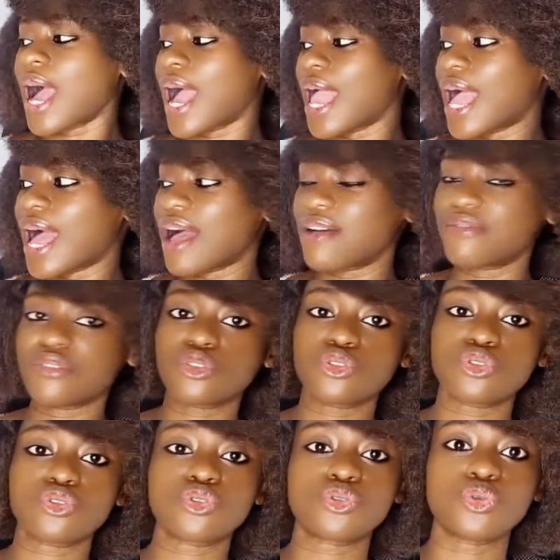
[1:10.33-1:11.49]
I have
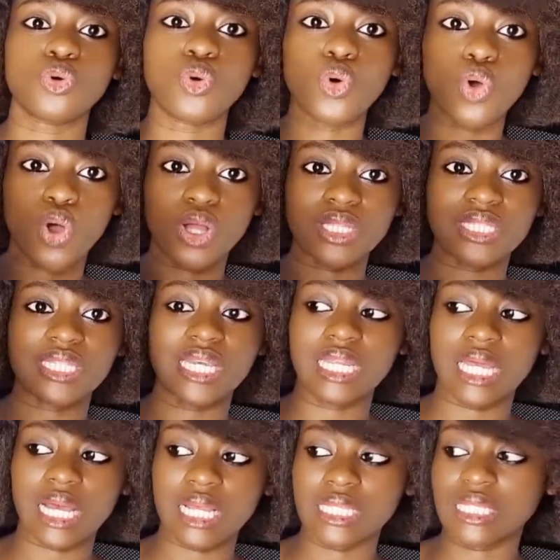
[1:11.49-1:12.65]
two
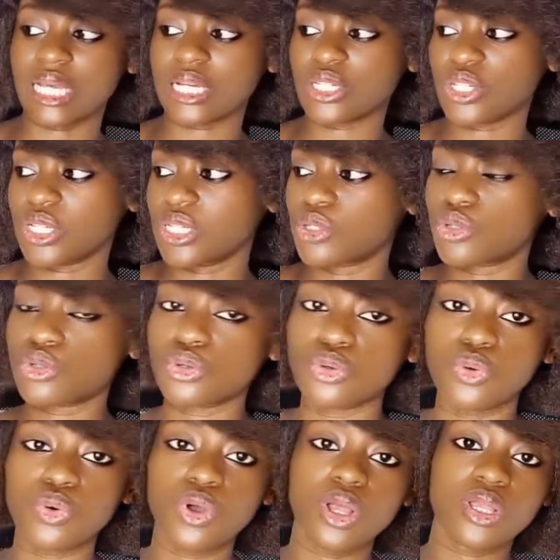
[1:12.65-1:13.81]
containers, actually
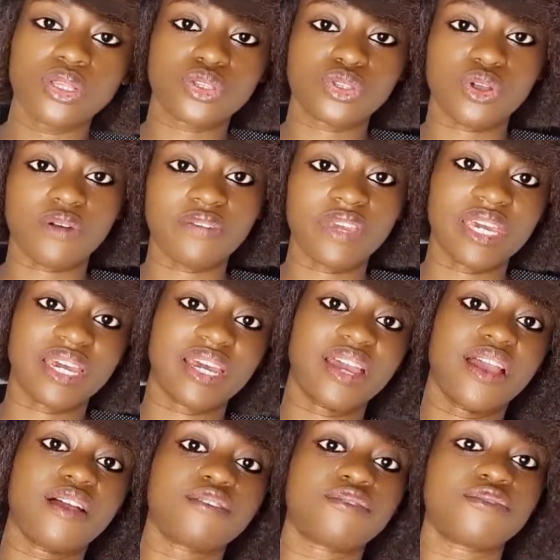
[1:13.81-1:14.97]
two stuff here
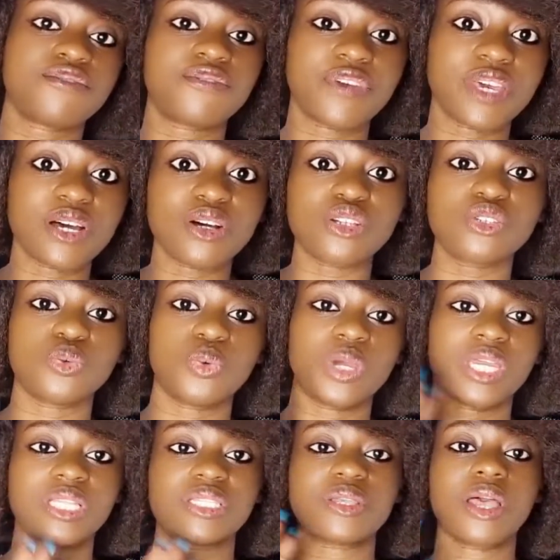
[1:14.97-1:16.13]
filled
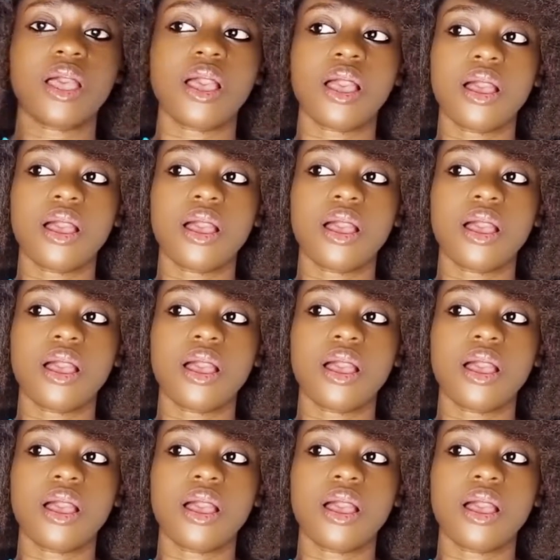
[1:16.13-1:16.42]
with